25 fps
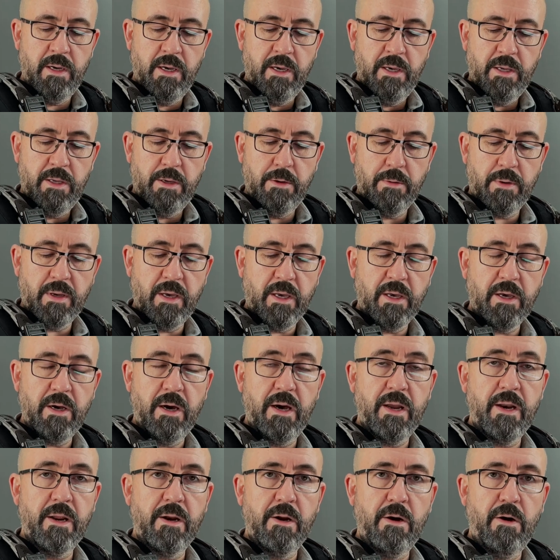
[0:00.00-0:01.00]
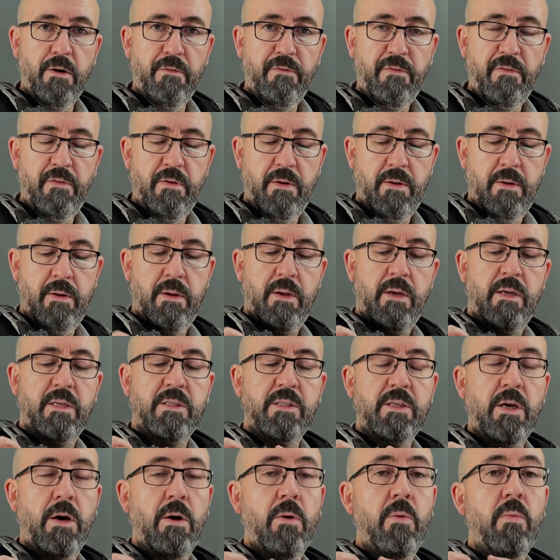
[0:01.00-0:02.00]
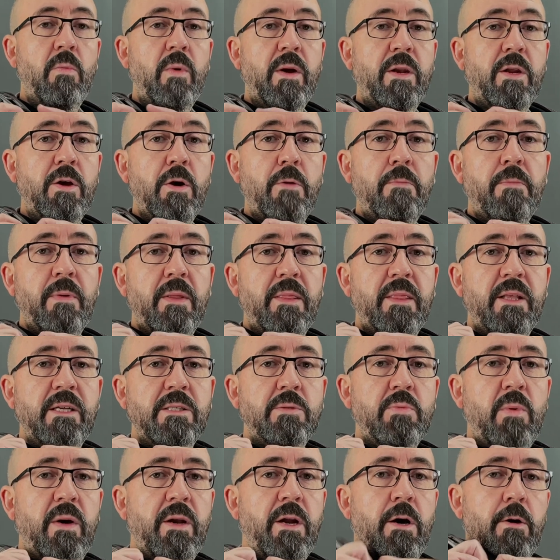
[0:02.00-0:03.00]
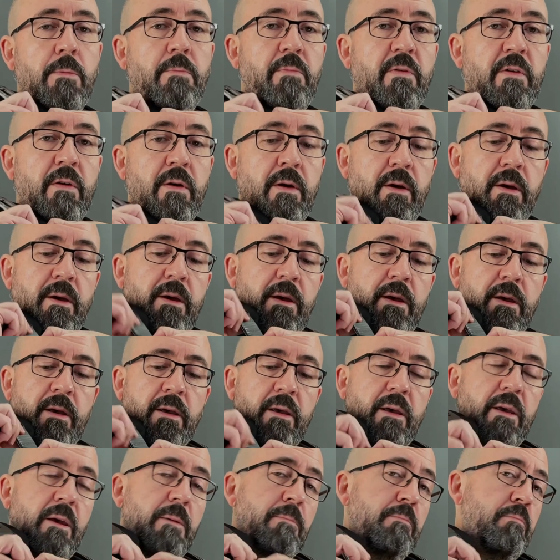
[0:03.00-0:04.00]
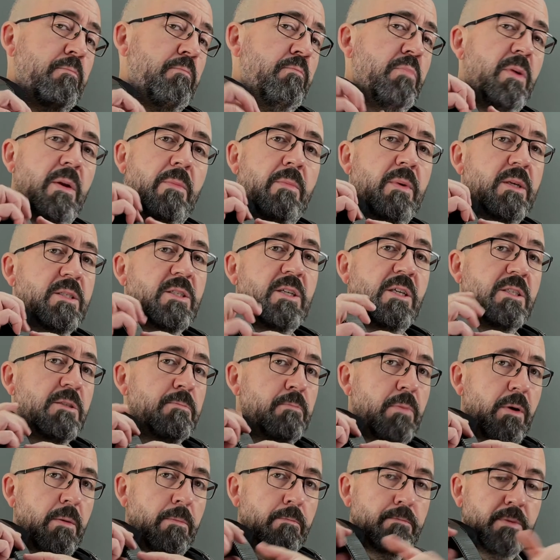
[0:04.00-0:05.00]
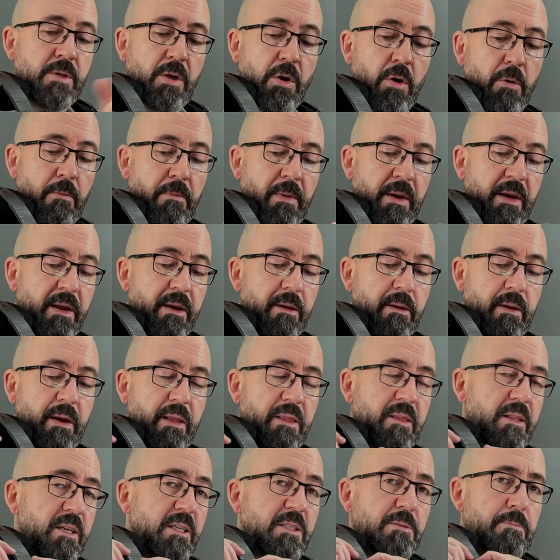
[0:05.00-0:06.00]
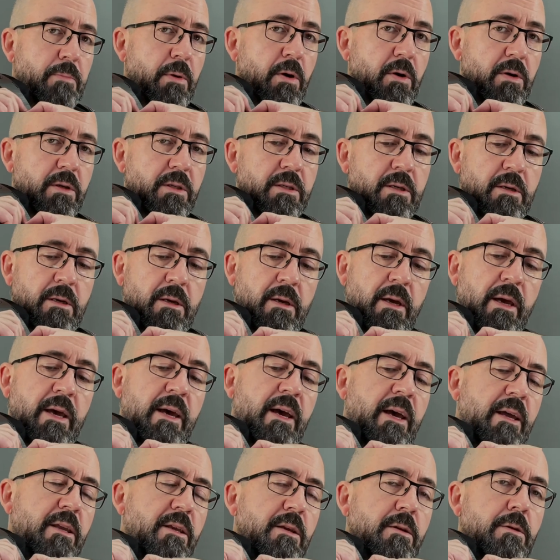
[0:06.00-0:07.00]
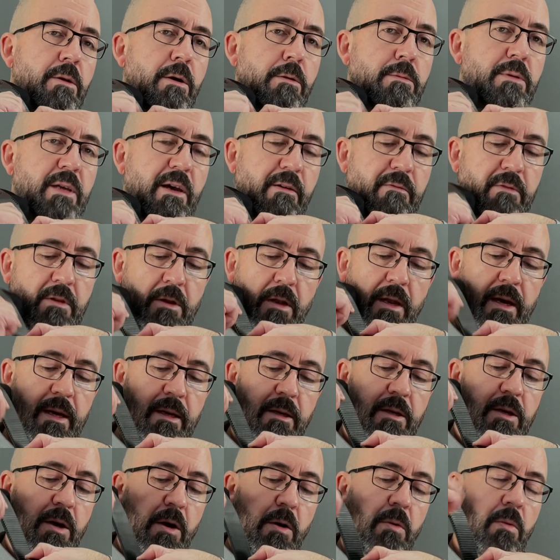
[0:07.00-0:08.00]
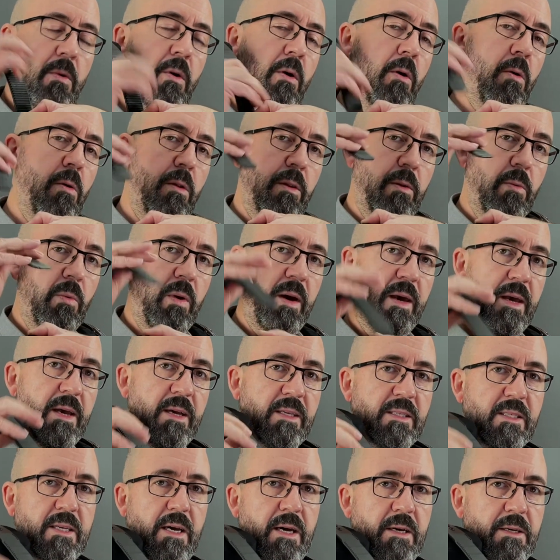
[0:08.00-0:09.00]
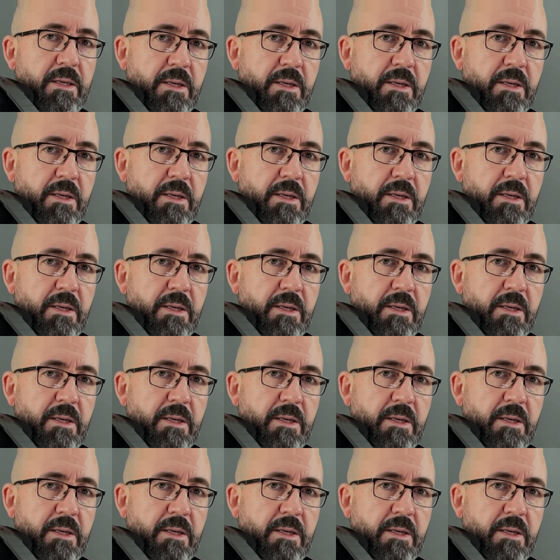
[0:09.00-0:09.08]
You can cut it off, so when you open this one up, pretty much just pops open at this point, and you don't have to like go all the way as I do